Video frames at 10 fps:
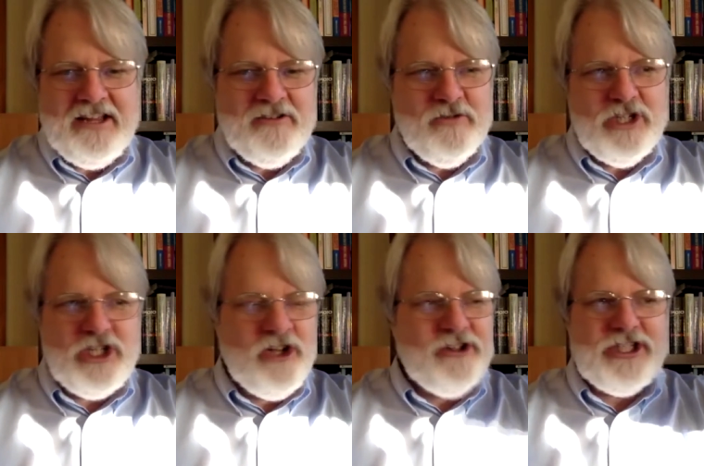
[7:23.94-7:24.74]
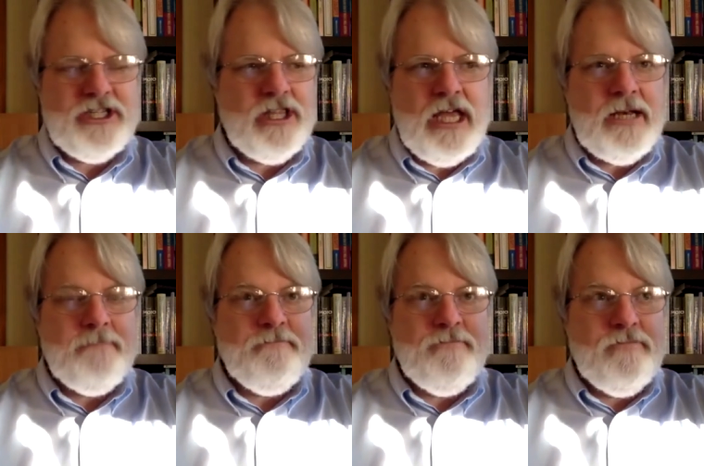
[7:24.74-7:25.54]
results that,
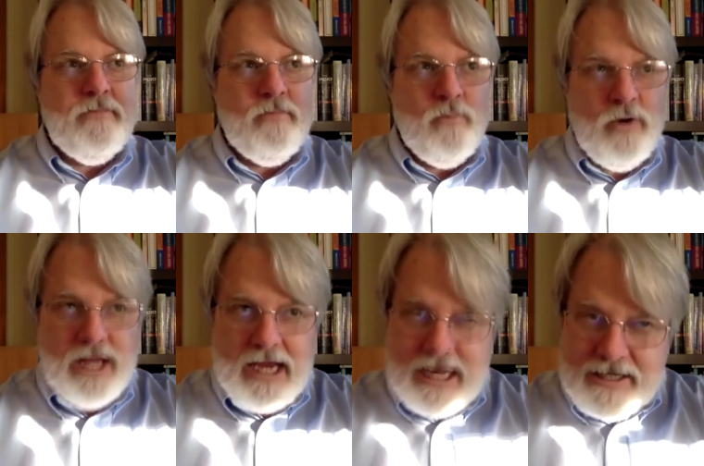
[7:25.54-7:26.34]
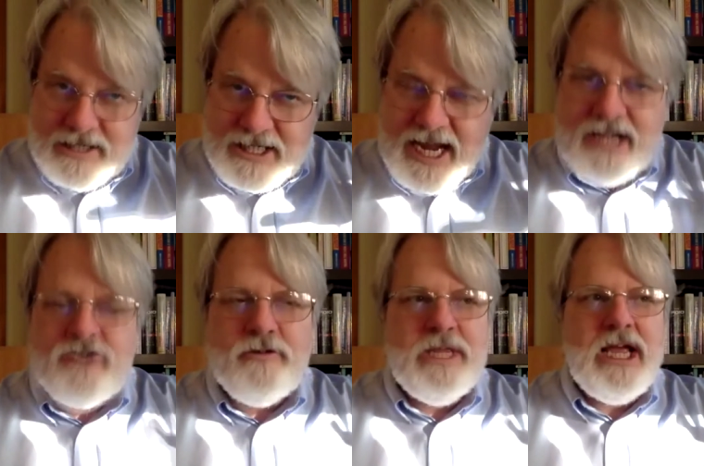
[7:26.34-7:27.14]
when they get
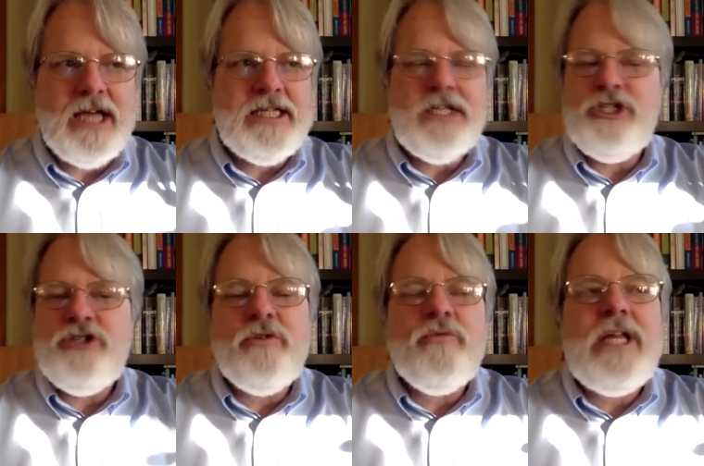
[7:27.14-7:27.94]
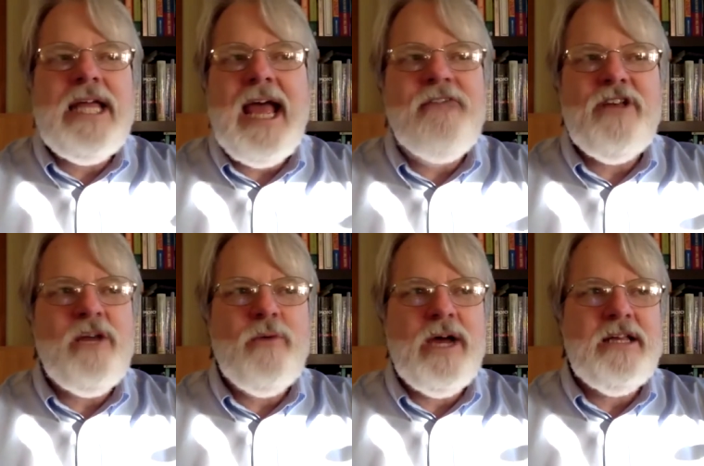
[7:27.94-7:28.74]
detached from the ideas, you don't really have
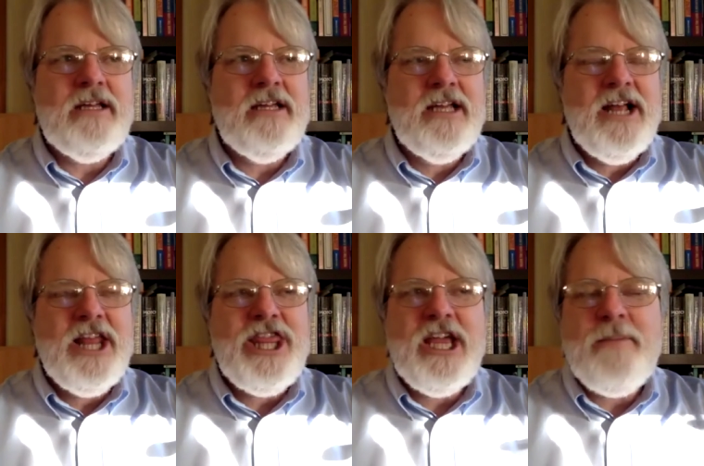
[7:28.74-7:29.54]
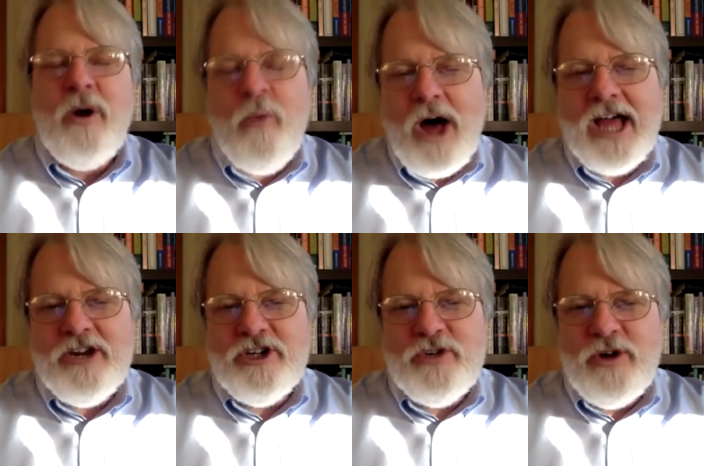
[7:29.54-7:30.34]
any way to think about why
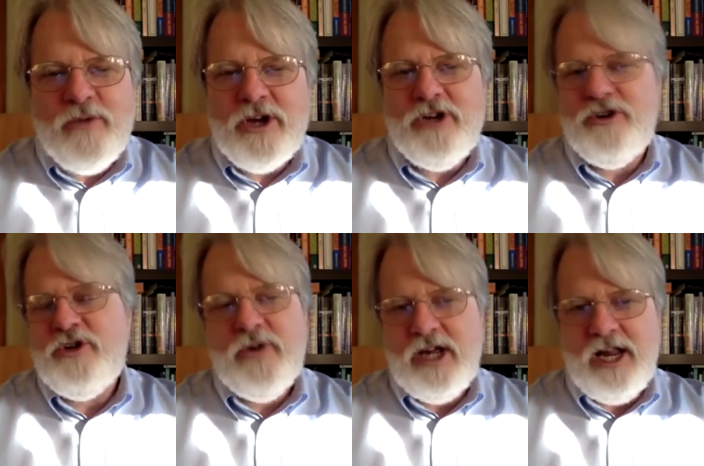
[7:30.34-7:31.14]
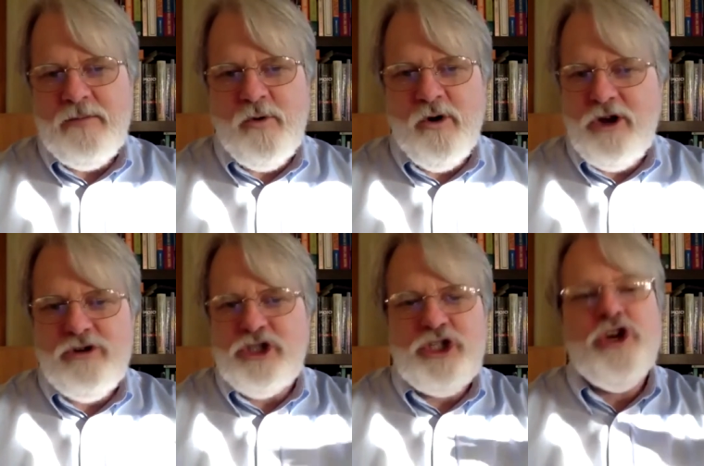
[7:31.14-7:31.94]
you're doing what you're doing anymore. You
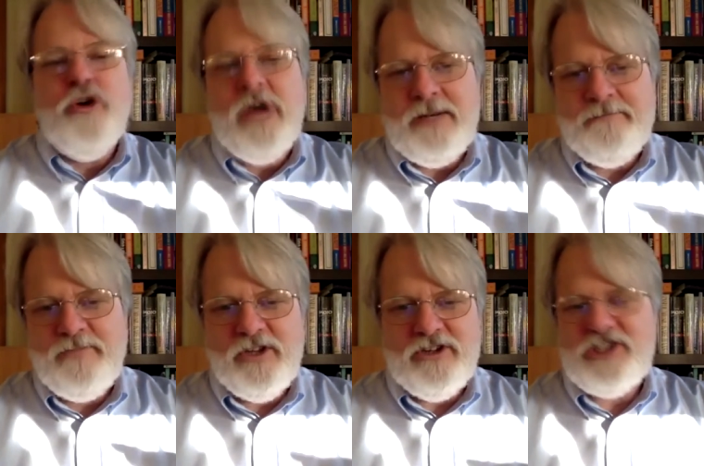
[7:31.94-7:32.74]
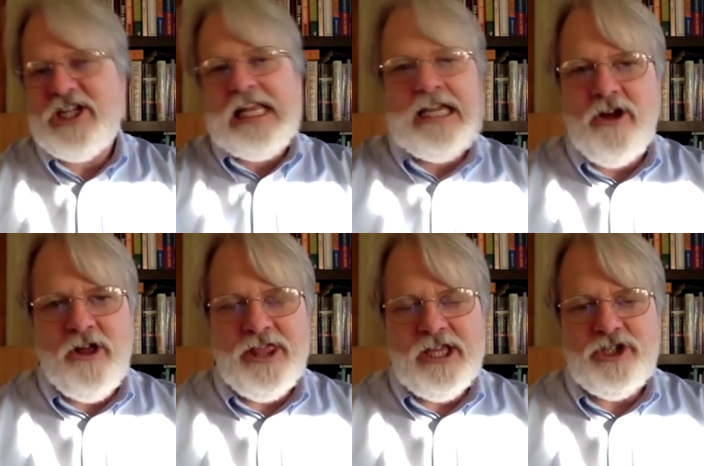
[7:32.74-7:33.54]
just do it. You just click
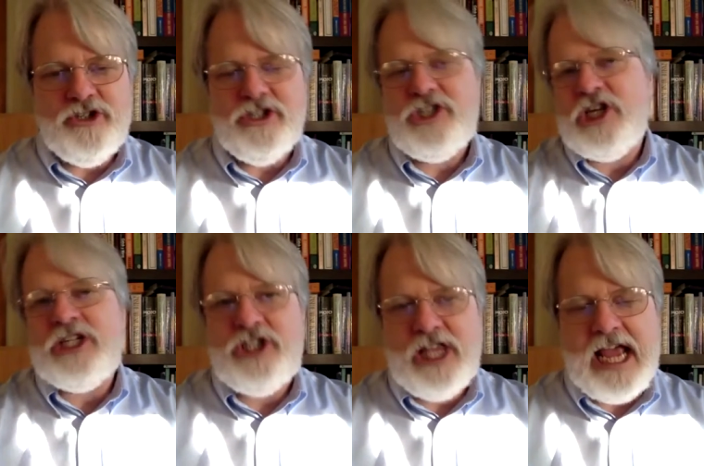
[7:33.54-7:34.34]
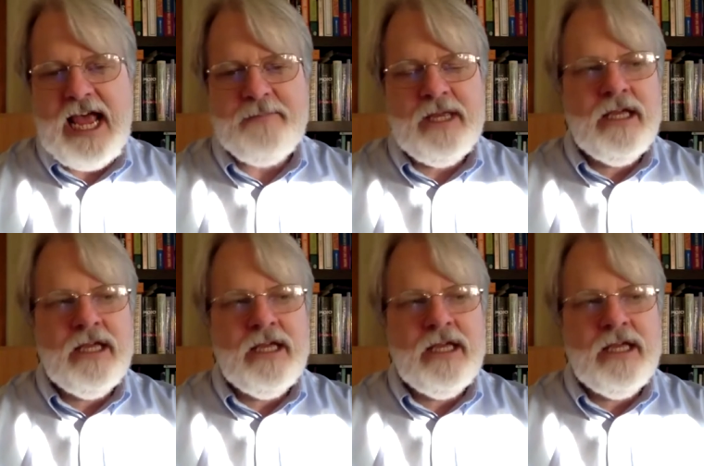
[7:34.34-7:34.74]
on this. You just touch the app.